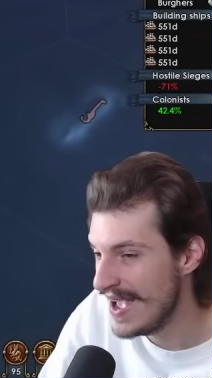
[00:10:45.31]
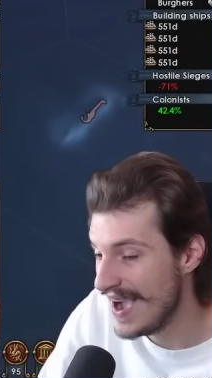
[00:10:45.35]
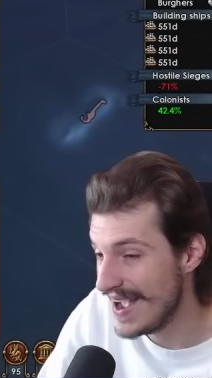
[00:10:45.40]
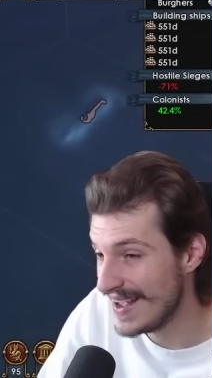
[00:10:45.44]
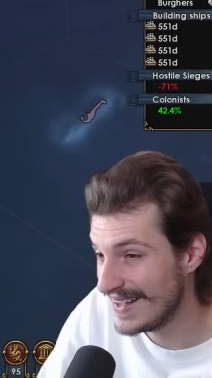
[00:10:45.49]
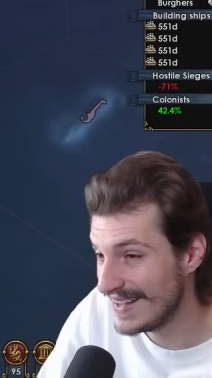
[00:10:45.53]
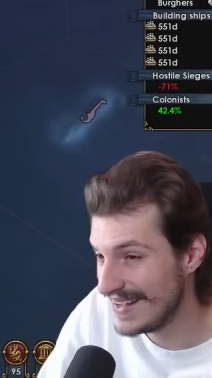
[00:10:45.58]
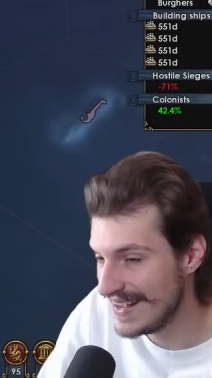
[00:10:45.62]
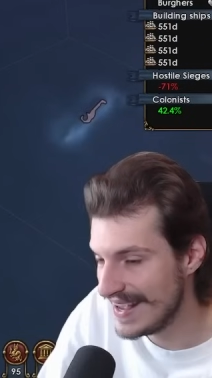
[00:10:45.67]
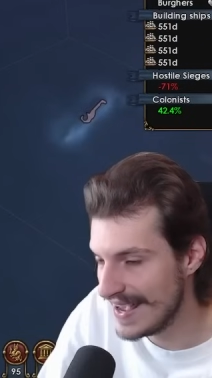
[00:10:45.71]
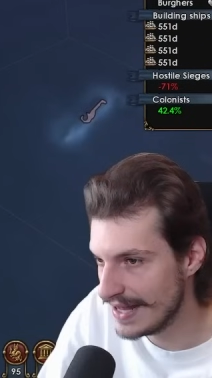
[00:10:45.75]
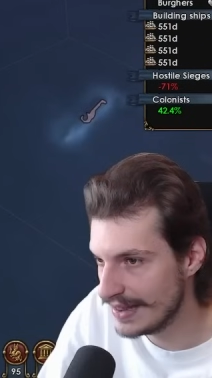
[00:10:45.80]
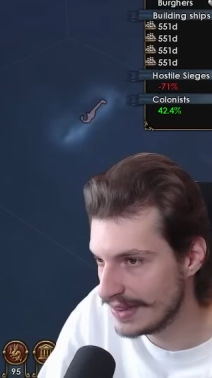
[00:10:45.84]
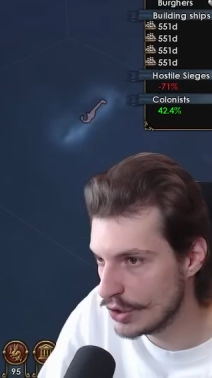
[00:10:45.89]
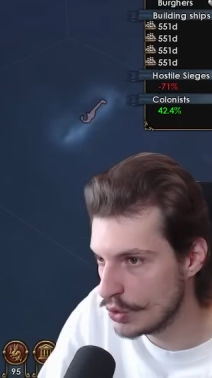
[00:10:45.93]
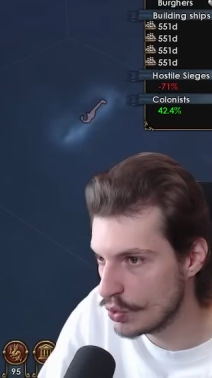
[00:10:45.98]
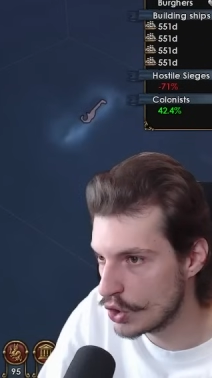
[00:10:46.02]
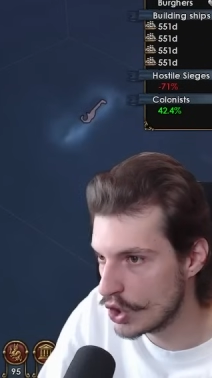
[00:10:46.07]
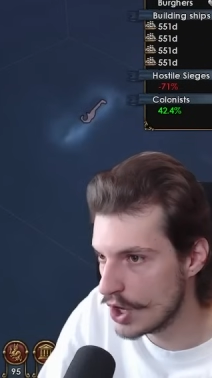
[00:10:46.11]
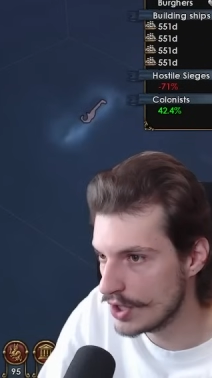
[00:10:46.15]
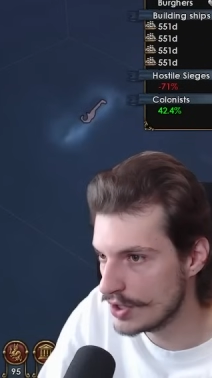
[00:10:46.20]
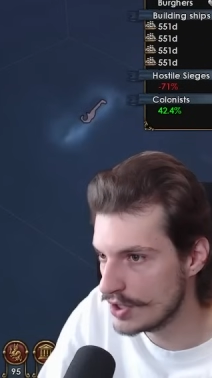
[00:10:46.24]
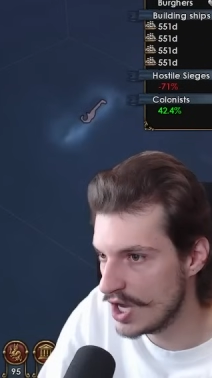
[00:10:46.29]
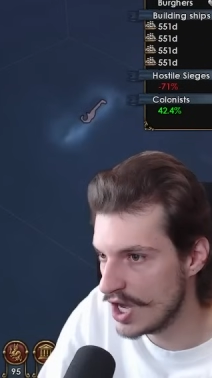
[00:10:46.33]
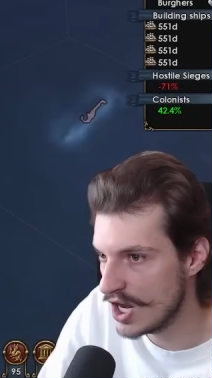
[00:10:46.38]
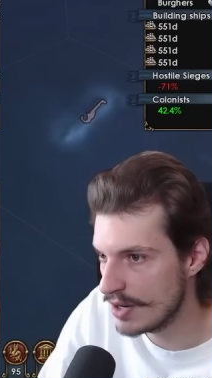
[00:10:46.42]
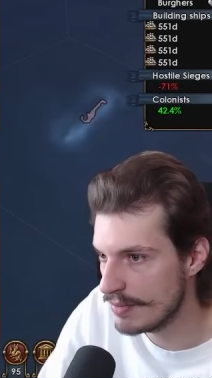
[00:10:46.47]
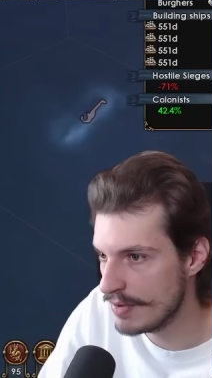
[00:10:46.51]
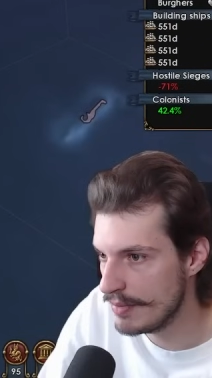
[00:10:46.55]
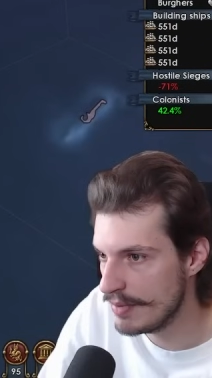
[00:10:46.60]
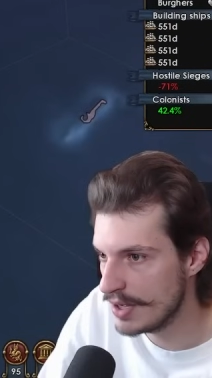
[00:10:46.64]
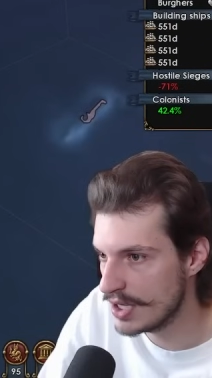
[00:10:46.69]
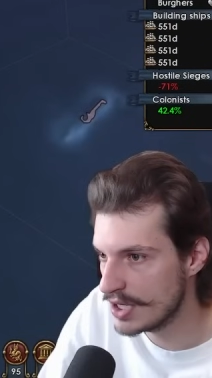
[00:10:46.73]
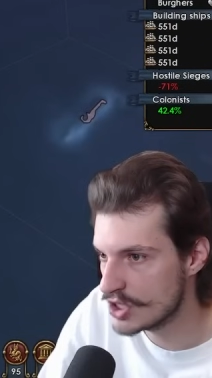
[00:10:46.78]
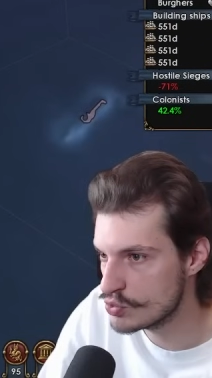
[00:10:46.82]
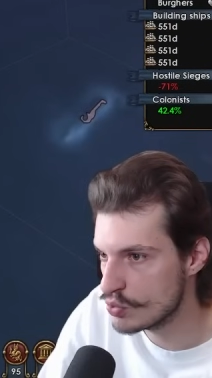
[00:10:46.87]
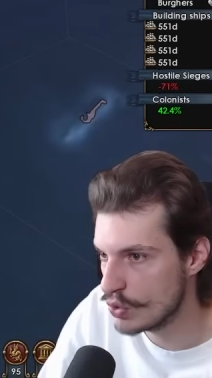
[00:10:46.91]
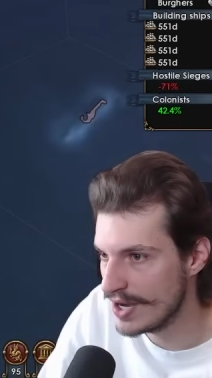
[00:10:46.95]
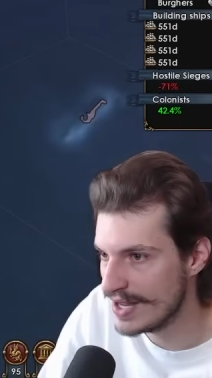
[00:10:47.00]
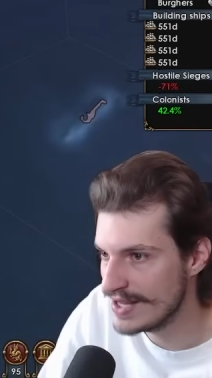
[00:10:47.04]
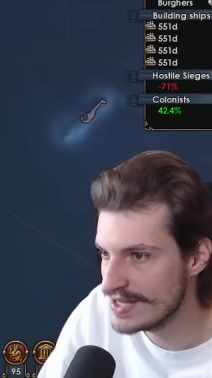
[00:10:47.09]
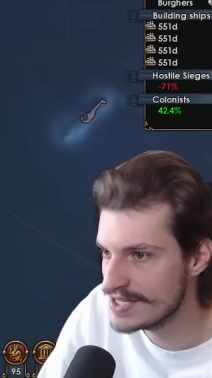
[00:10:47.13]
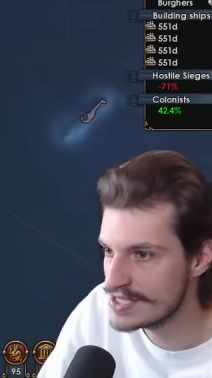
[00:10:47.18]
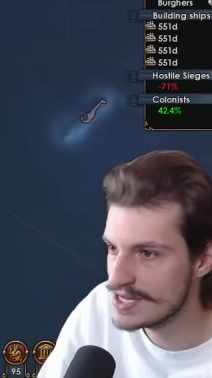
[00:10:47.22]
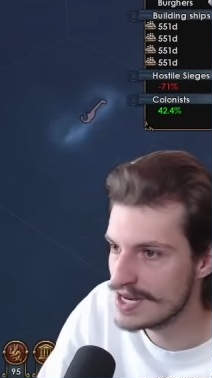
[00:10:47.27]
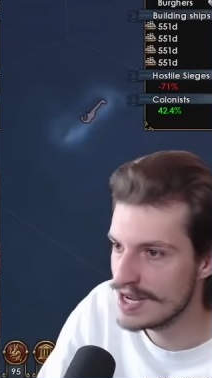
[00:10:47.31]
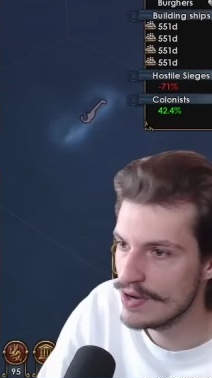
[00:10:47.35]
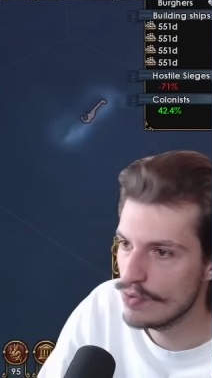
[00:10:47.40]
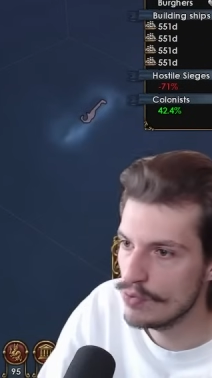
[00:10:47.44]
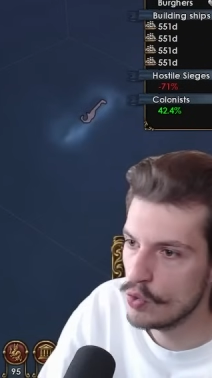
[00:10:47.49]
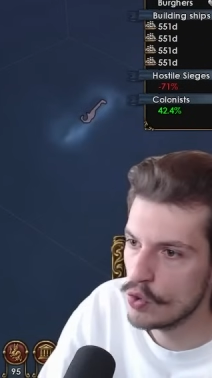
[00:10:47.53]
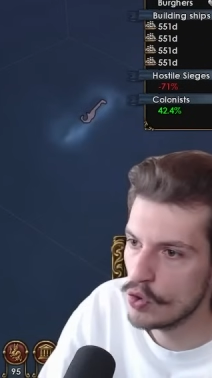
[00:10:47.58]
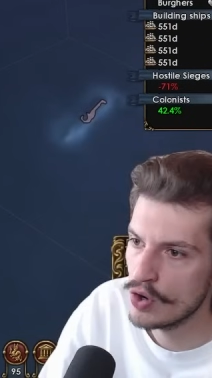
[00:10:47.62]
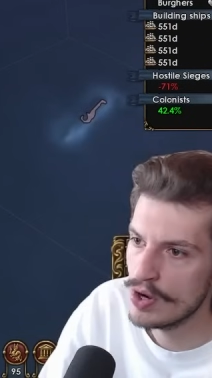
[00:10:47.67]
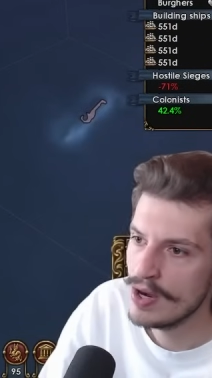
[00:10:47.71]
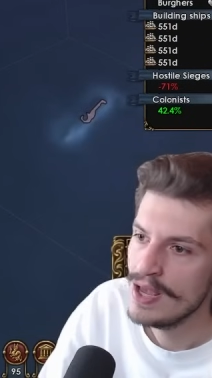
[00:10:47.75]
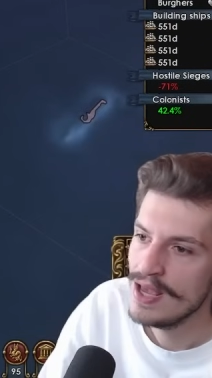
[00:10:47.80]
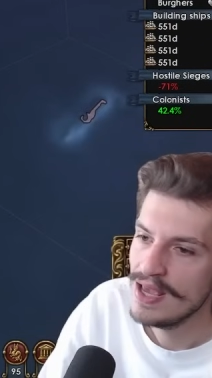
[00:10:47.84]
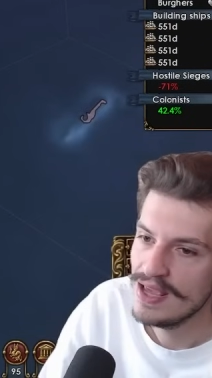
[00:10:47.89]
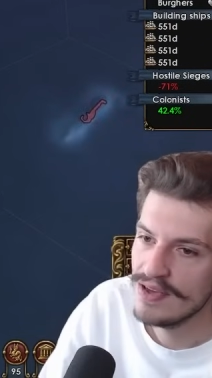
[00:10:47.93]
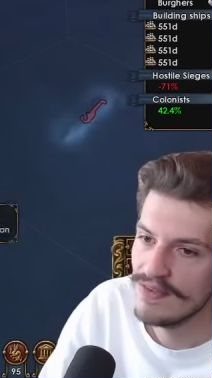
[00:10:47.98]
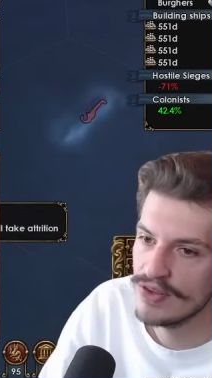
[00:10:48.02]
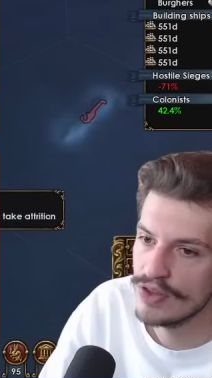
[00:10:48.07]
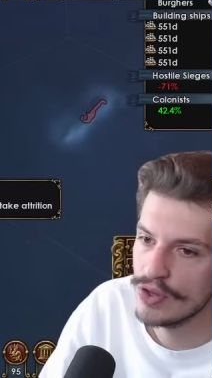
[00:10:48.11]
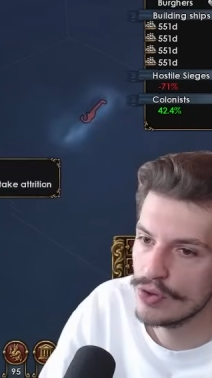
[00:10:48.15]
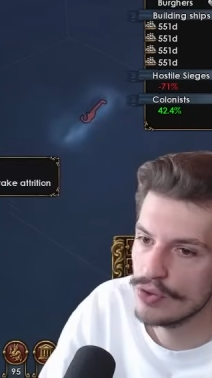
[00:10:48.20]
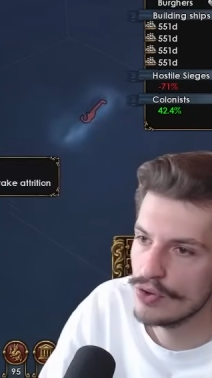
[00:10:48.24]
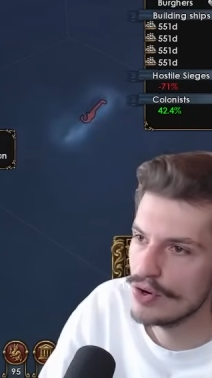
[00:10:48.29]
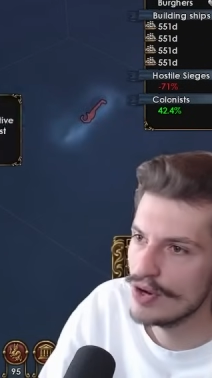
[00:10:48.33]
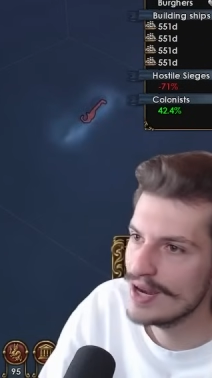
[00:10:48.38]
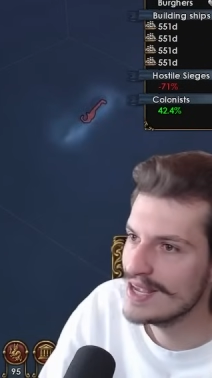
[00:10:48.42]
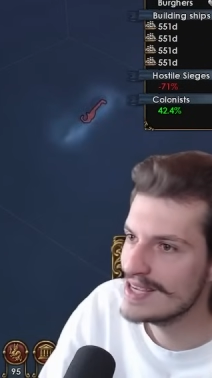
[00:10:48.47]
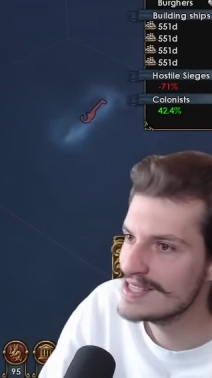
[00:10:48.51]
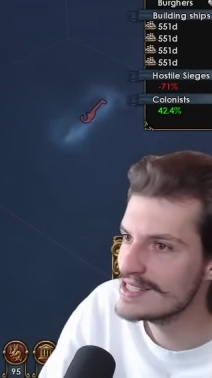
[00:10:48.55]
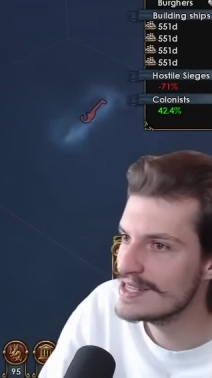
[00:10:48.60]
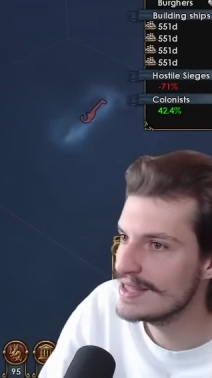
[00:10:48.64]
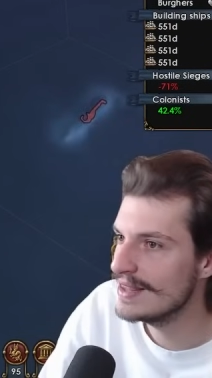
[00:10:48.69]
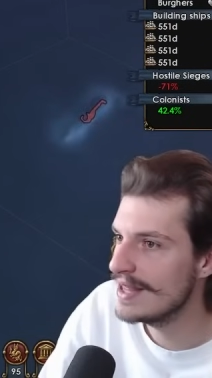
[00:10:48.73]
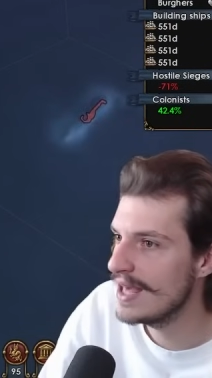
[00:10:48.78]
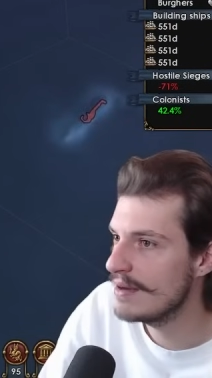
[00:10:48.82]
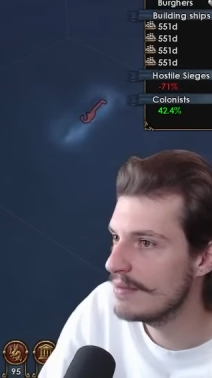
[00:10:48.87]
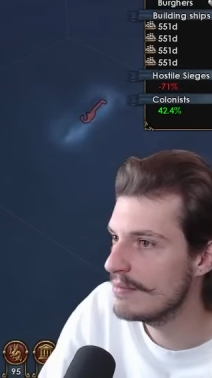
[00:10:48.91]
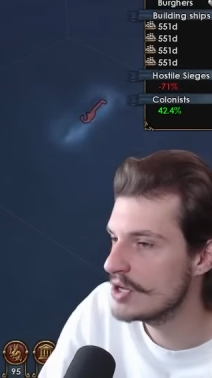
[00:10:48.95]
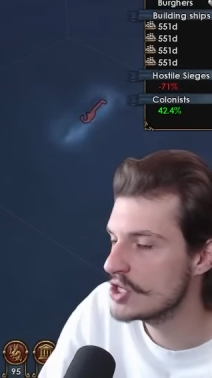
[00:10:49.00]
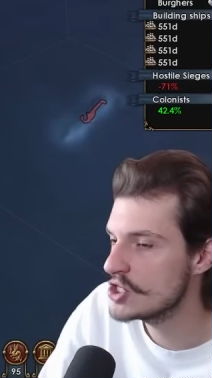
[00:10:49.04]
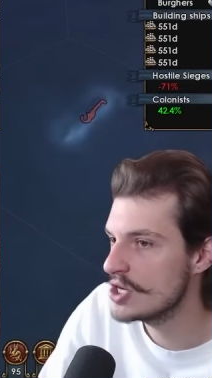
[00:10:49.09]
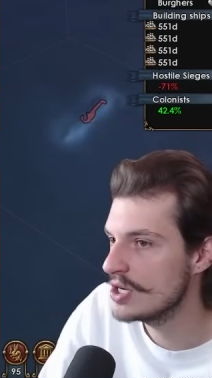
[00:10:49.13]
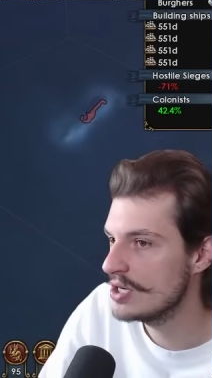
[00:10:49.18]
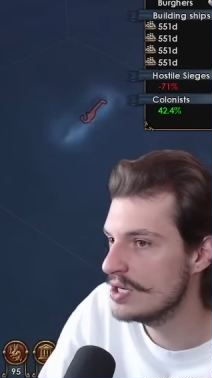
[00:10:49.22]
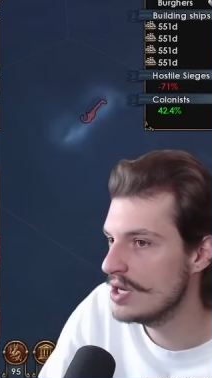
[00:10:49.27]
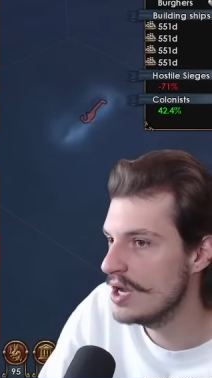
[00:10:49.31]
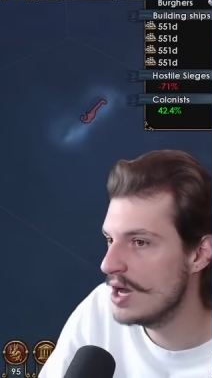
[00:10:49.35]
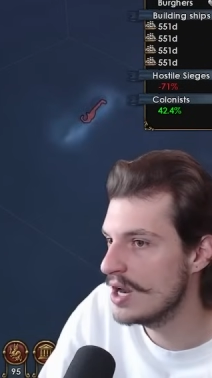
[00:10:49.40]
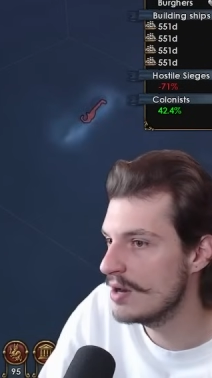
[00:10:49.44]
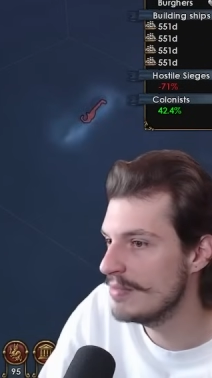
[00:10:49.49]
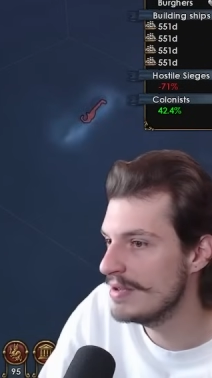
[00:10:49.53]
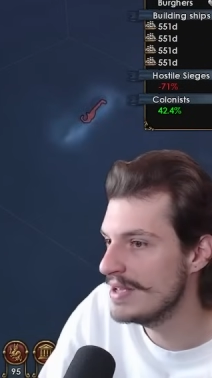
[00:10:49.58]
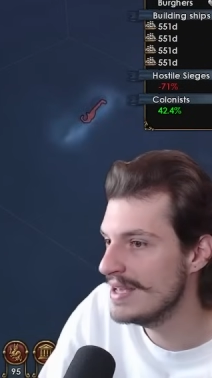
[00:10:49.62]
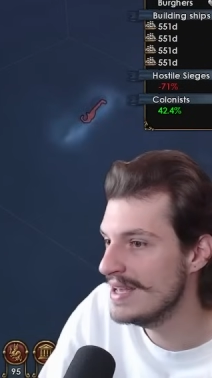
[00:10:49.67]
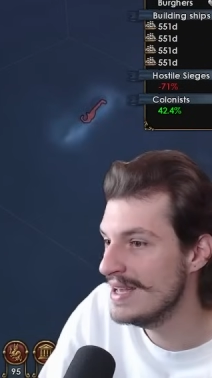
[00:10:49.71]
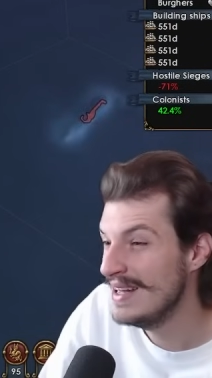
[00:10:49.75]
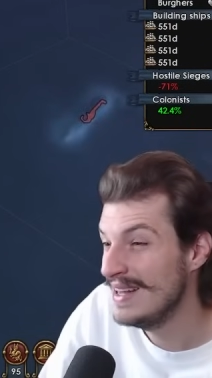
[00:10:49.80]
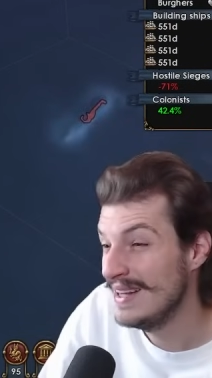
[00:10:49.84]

I can't lower autonomy because we're instant war, even though there isn't that much autonomy.